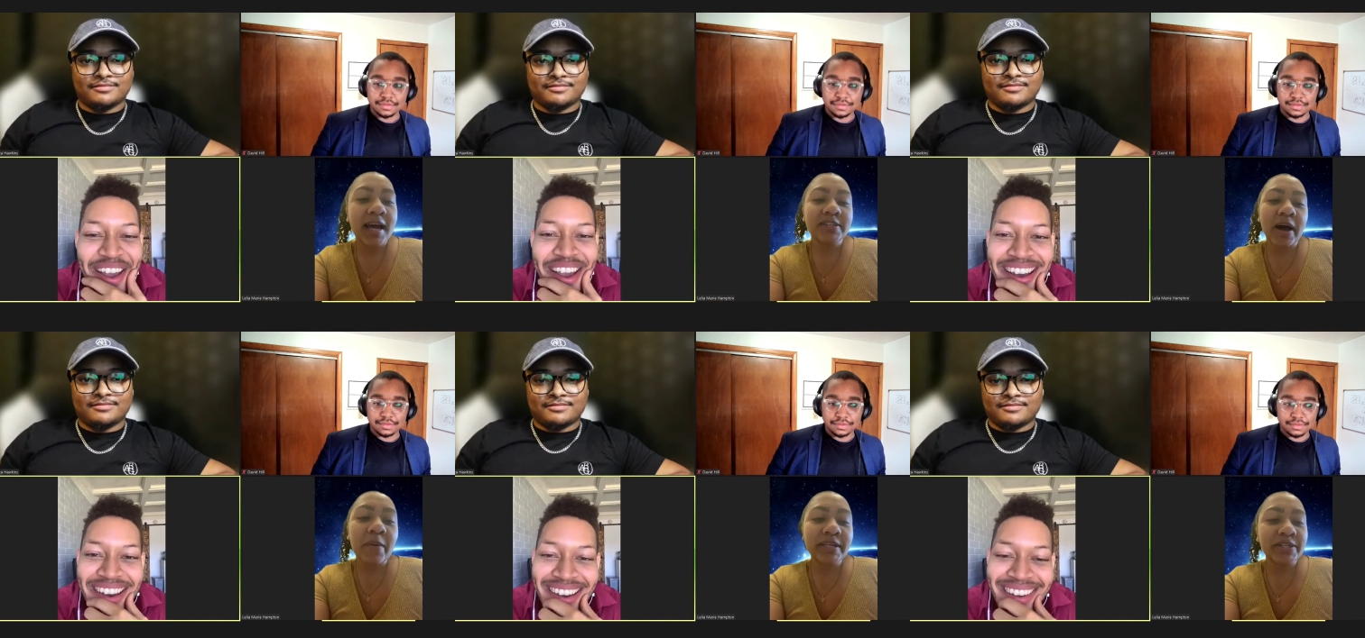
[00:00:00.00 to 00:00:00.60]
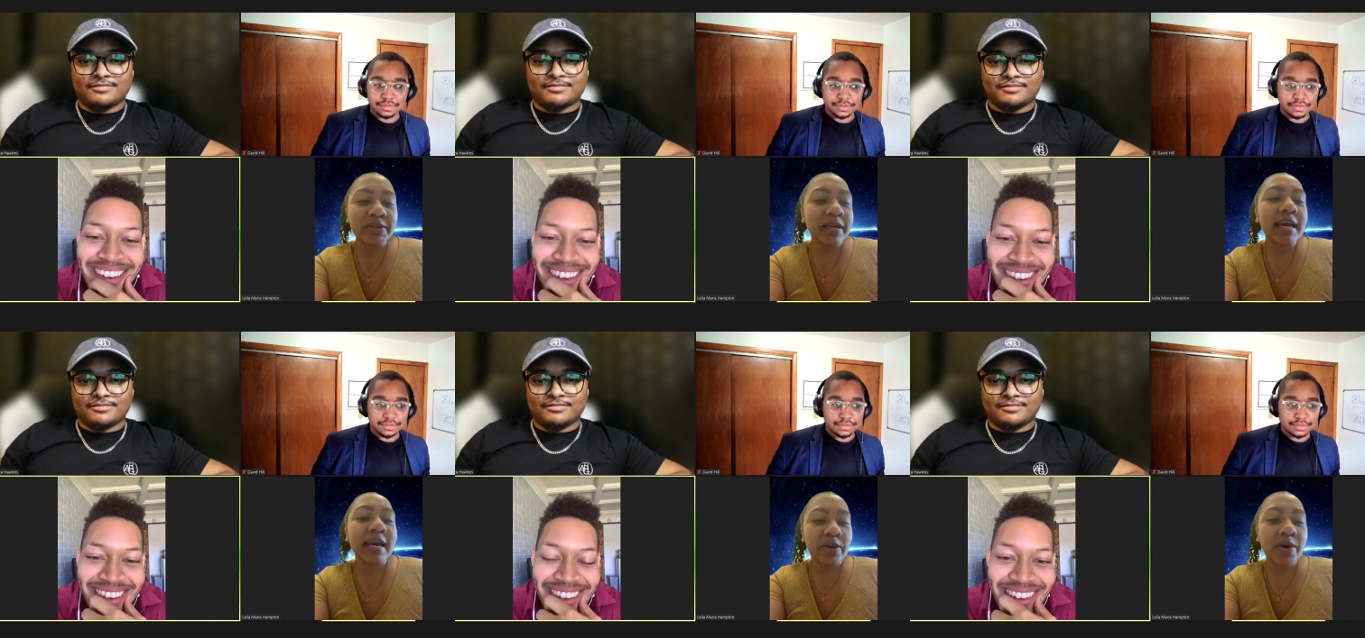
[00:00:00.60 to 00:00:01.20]
Speaker 1: So I want you
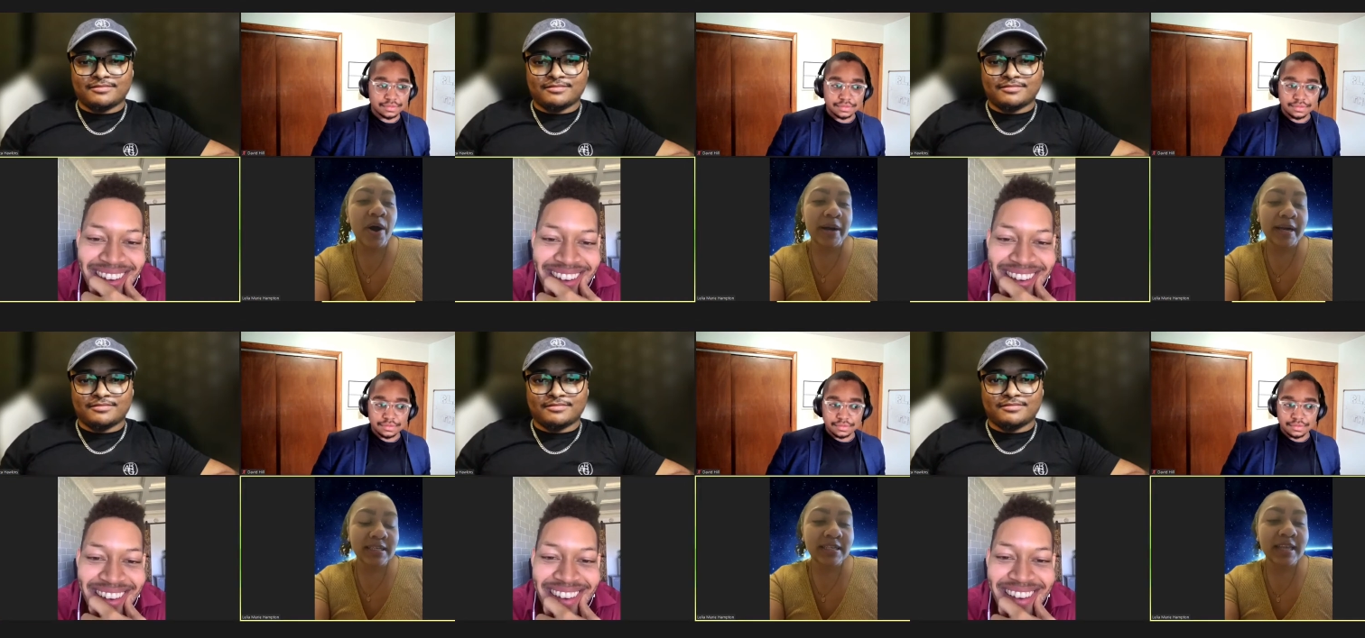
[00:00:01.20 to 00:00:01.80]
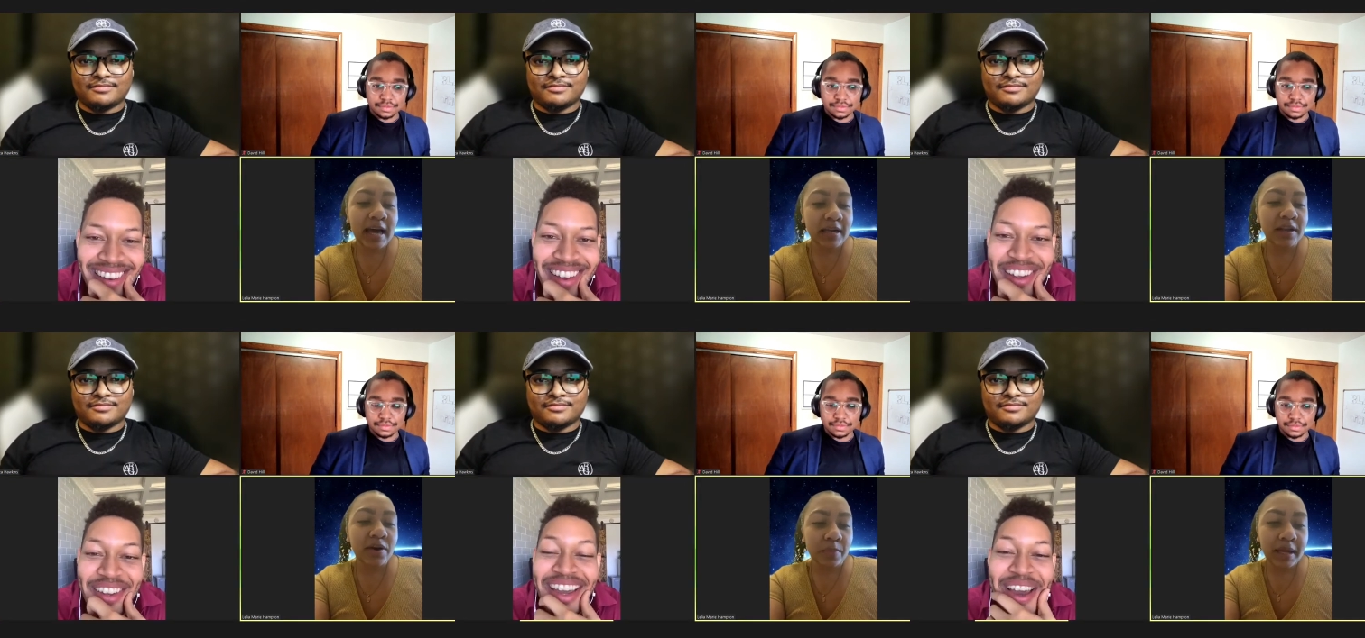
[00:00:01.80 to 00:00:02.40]
like, can you go into that?
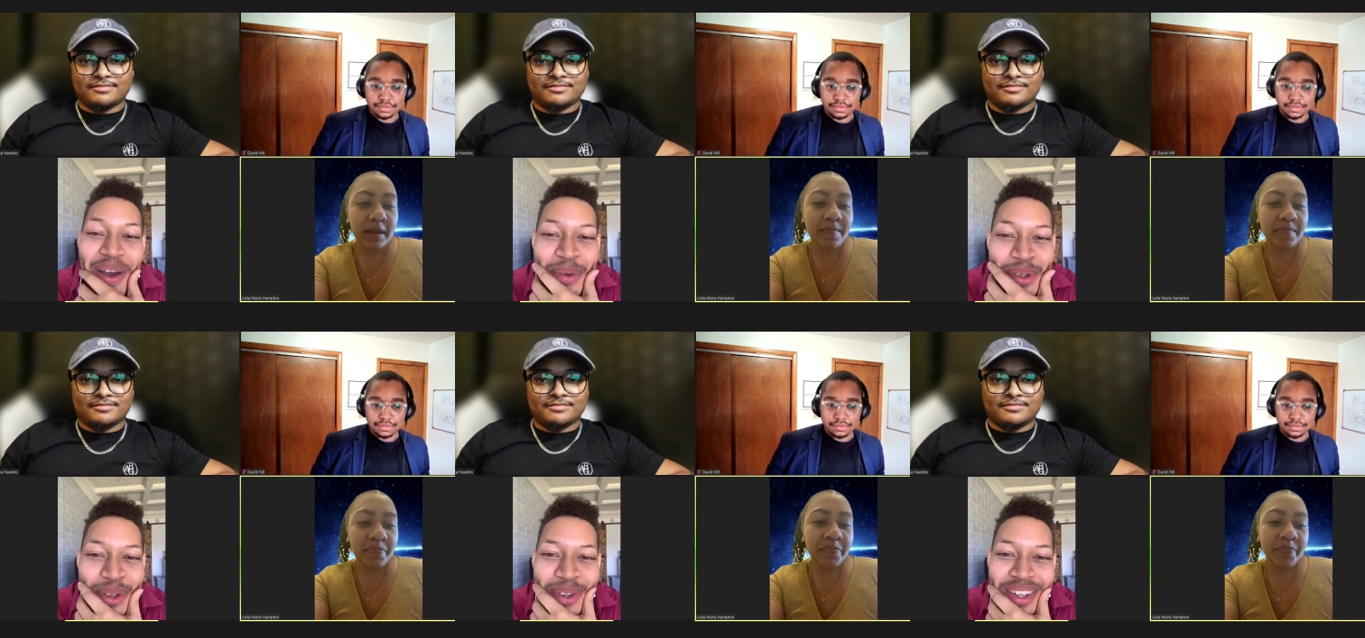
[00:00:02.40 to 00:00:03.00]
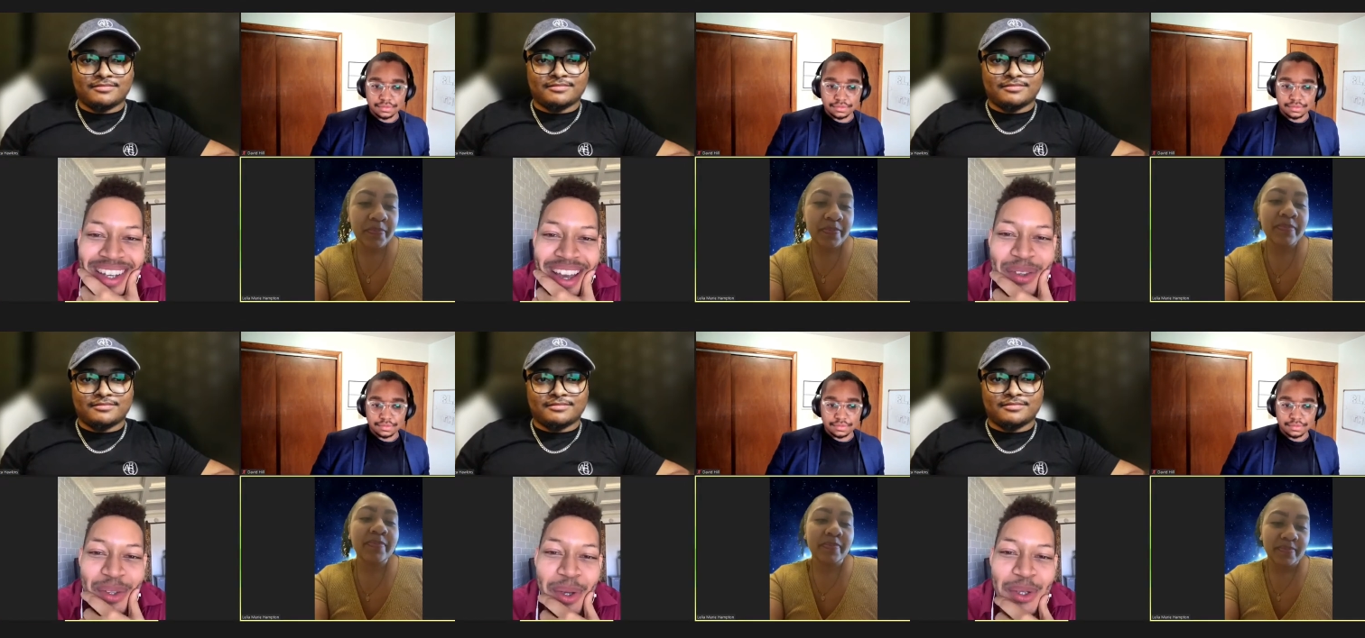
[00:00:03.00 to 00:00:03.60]
yeah,
Speaker 2: bit? absolutely,
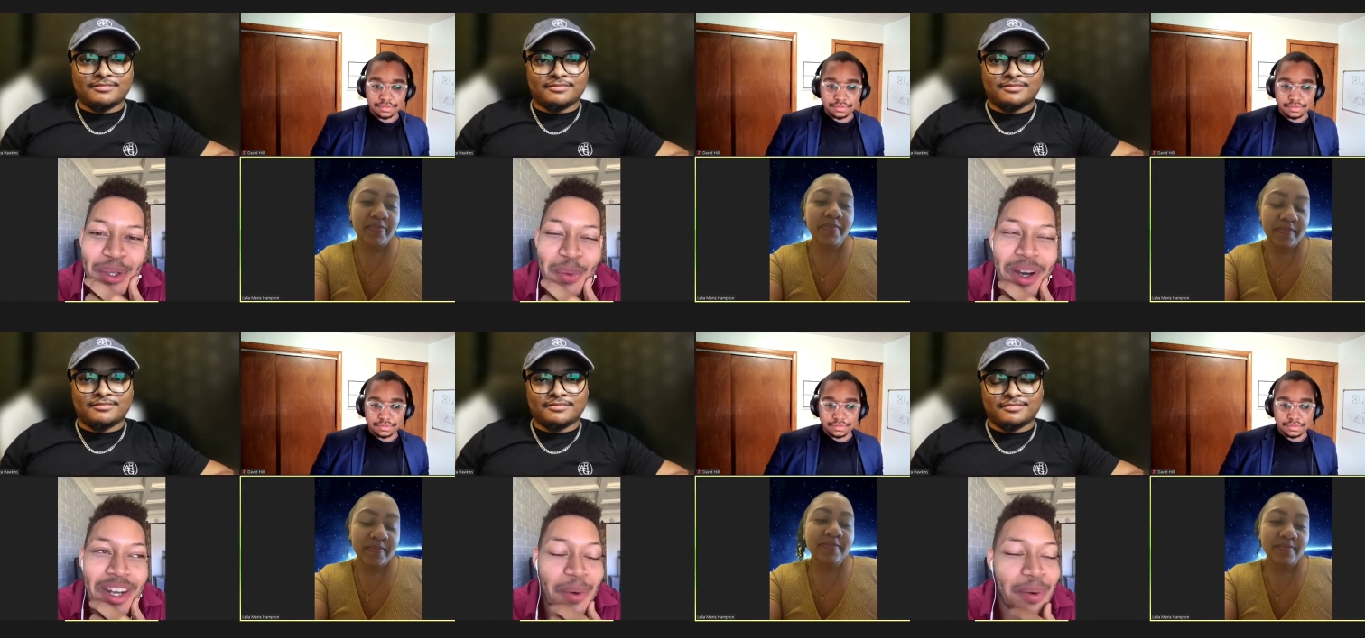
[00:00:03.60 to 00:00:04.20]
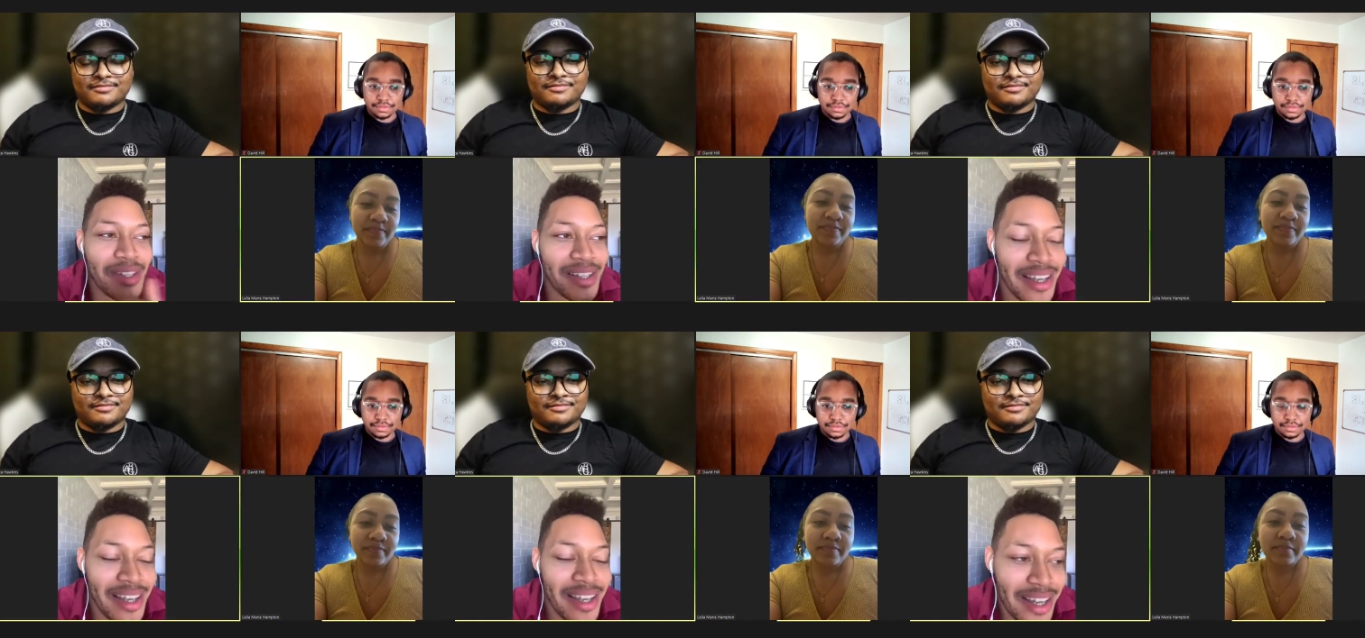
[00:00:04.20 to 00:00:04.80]
absolutely. So one, it was
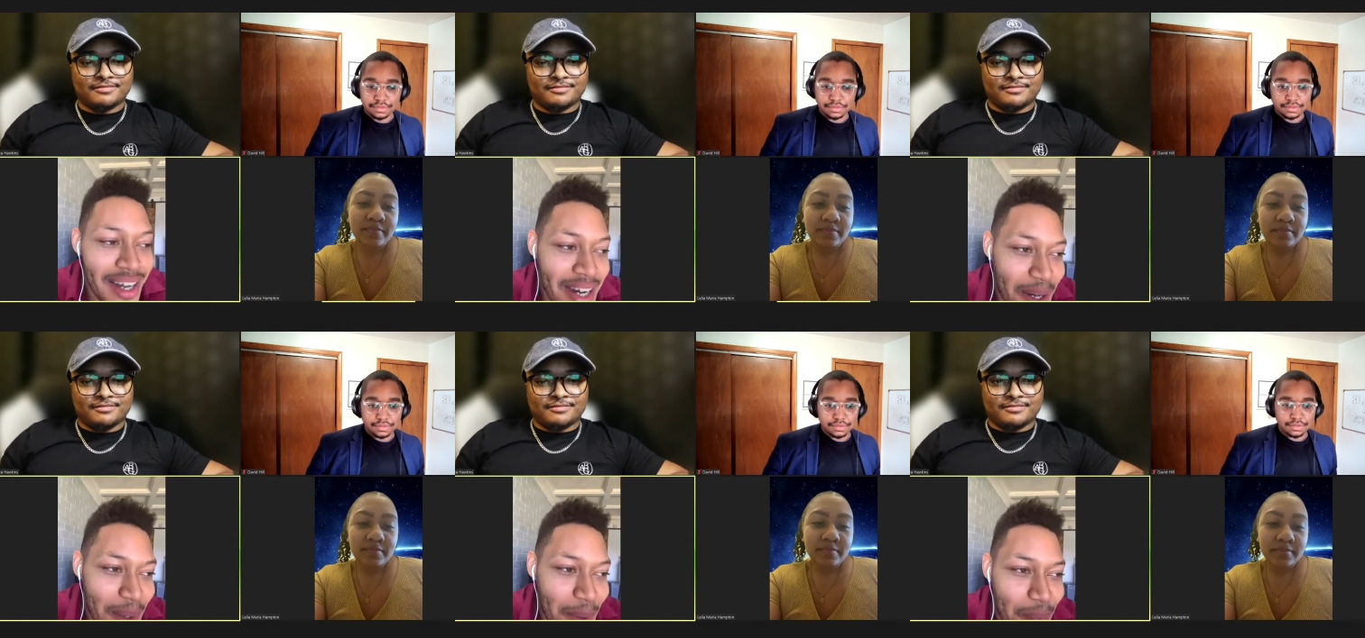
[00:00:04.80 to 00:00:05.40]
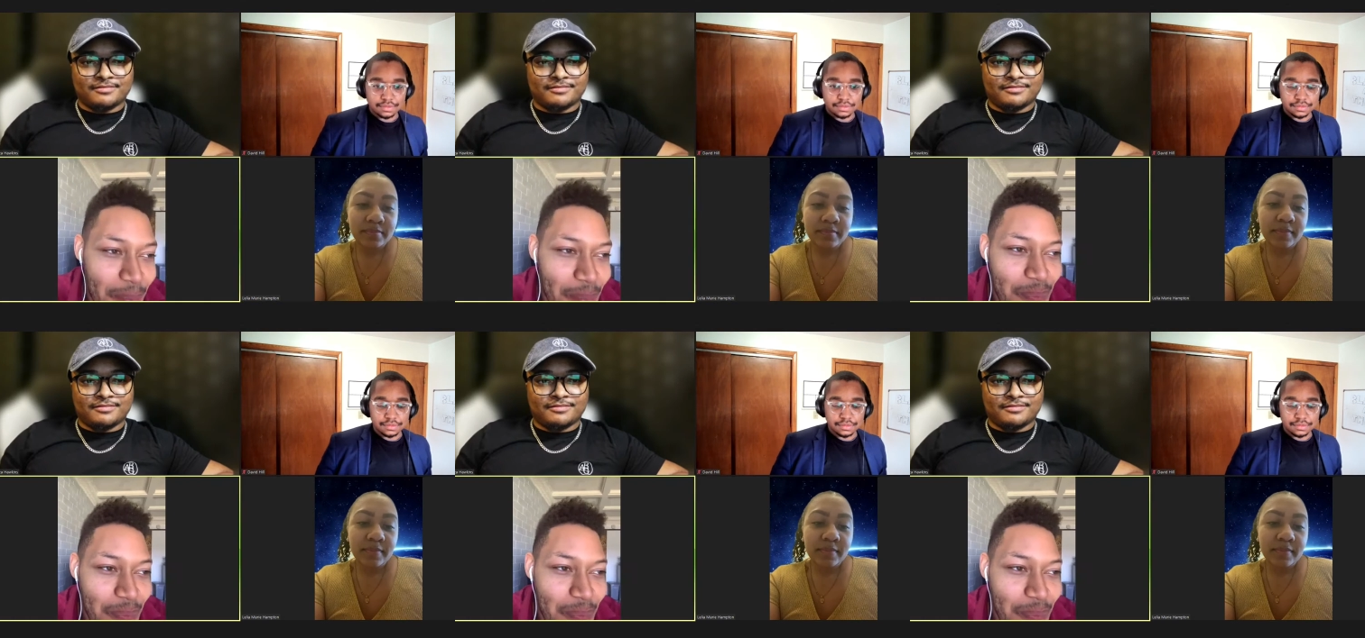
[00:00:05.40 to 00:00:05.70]
um,